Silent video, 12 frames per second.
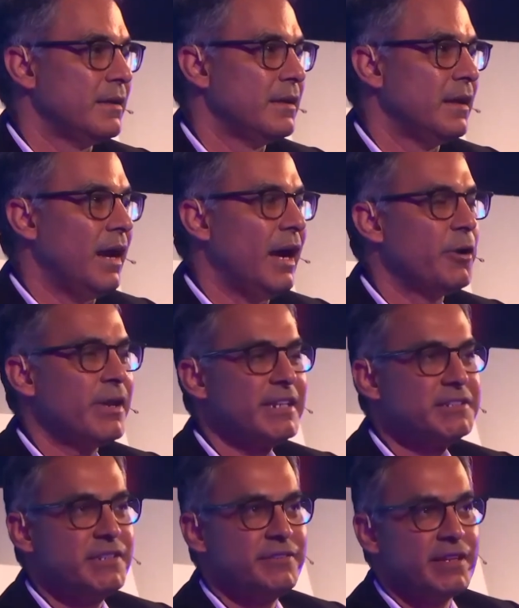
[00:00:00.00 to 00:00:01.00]
I would
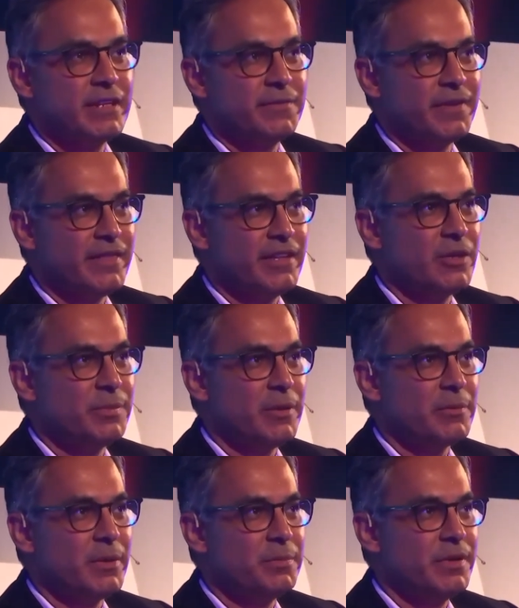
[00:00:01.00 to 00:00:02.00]
actually say that if I think
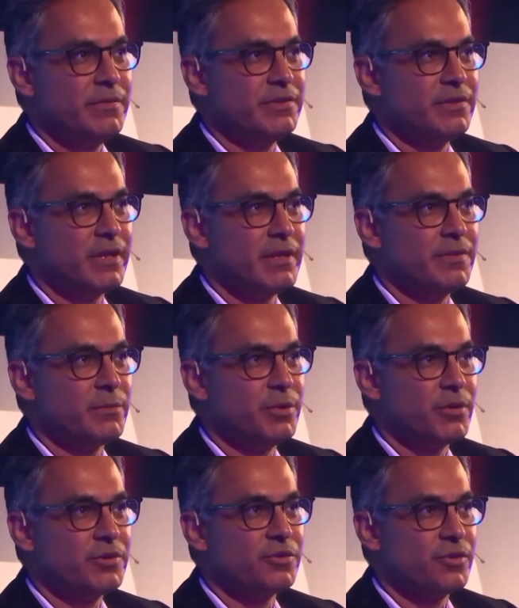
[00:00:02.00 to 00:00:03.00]
about my previous life in
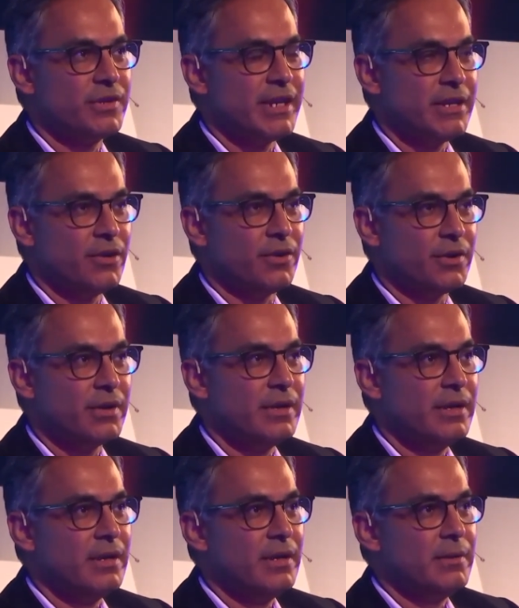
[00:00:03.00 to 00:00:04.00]
Procter or Danone,
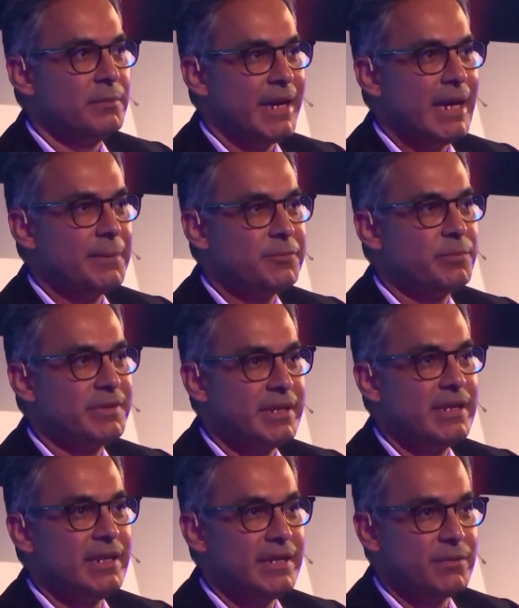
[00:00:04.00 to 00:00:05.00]
perhaps
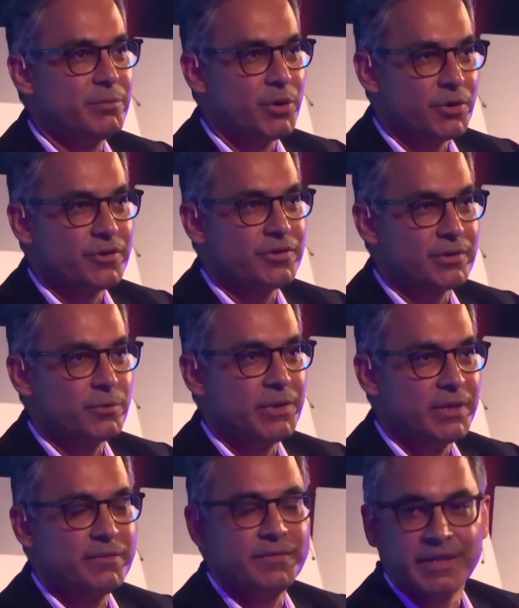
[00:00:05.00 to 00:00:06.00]
particularly in Procter,
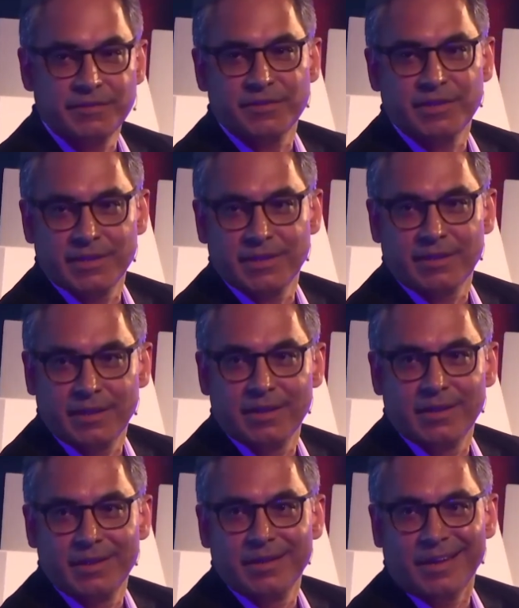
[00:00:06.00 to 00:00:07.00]
we invested
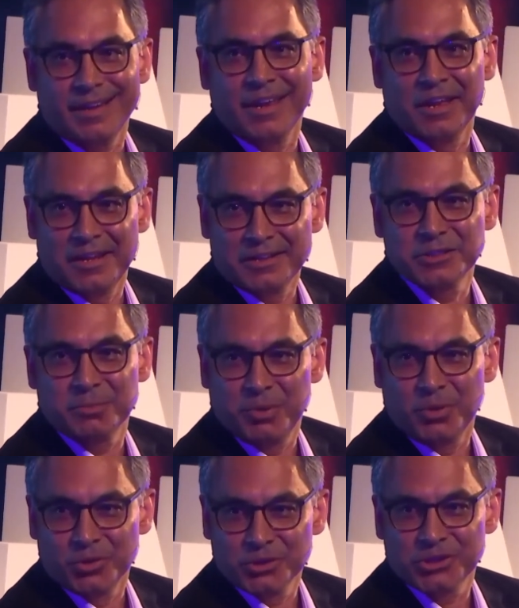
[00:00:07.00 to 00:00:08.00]
a larger
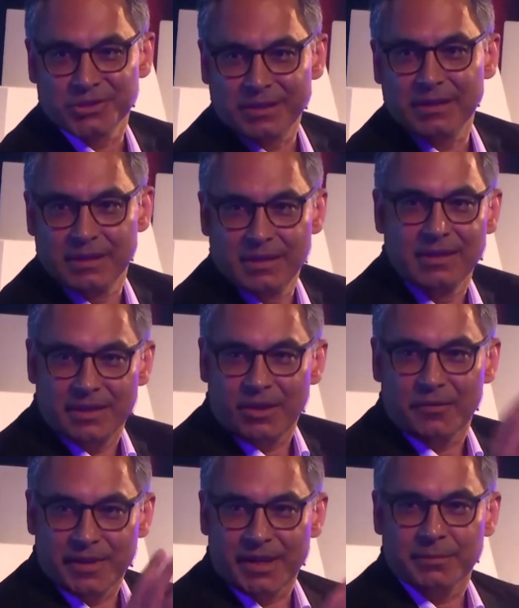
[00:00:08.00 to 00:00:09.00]
portion
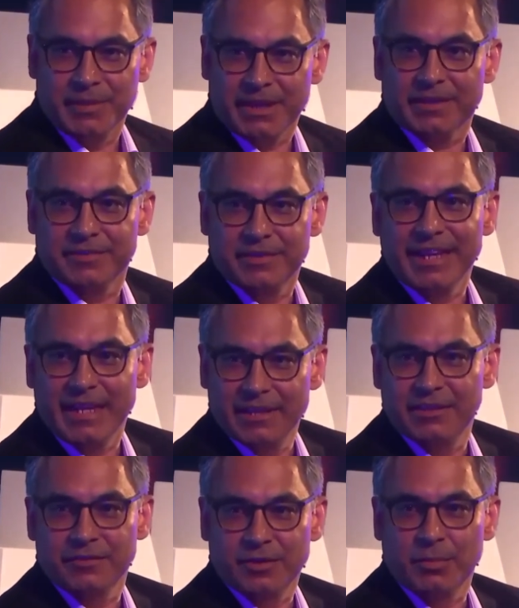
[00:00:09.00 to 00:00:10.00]
of that mix
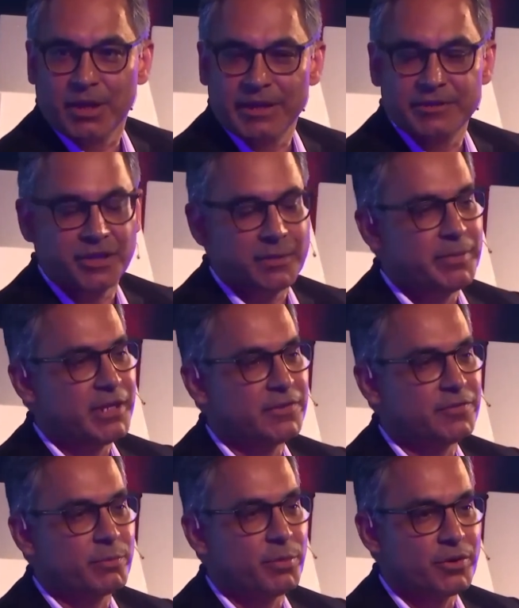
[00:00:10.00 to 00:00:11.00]
into supply chain, because
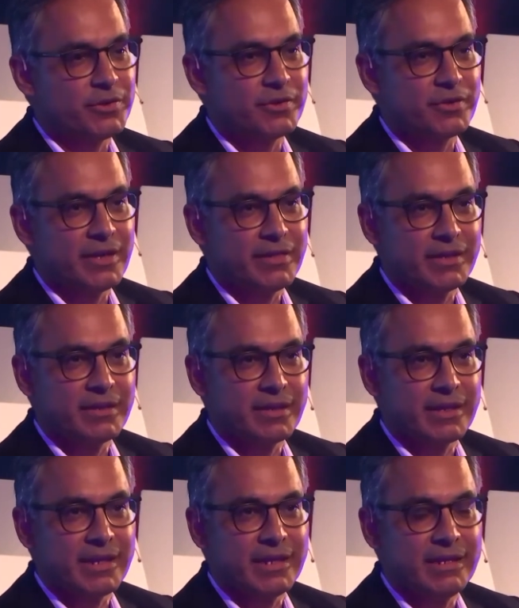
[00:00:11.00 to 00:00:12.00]
for Procter, I think
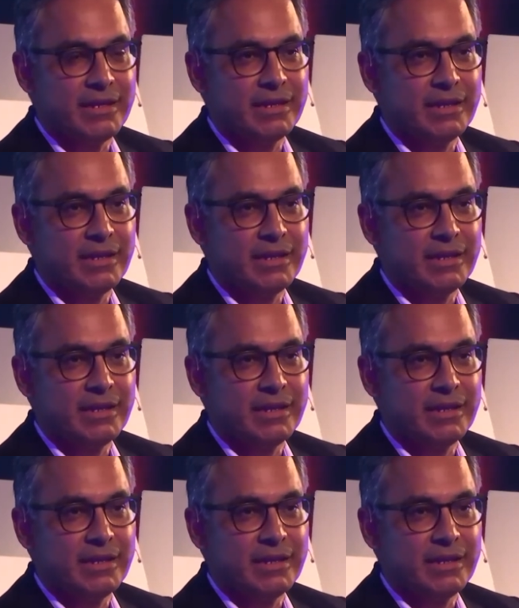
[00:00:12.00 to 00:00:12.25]
they